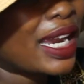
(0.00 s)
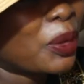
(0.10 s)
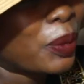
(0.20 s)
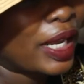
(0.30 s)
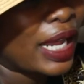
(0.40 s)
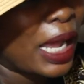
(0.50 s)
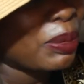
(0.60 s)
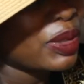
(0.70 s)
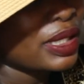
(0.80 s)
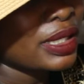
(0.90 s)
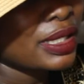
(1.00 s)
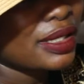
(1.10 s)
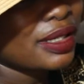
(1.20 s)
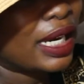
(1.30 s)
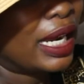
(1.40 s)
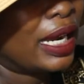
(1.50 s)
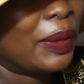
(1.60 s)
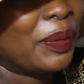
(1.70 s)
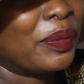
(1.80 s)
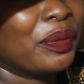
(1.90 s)
why it happened.
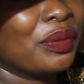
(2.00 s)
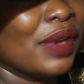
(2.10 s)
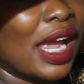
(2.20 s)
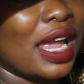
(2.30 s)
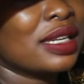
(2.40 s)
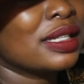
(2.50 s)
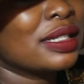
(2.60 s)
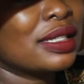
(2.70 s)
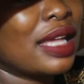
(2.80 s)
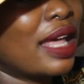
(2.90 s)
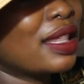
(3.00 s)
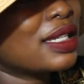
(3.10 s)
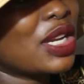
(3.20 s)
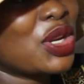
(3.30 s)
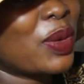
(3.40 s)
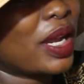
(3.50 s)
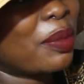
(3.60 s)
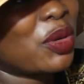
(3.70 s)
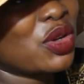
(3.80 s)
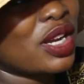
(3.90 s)
And the other day you wake up
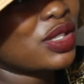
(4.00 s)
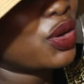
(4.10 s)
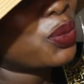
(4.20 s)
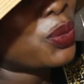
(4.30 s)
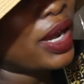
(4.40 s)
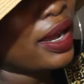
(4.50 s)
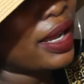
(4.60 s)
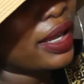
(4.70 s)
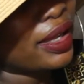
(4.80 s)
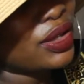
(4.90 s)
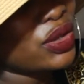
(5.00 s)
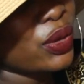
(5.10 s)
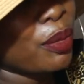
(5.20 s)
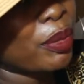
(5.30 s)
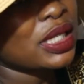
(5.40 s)
and you ask God why, you know. But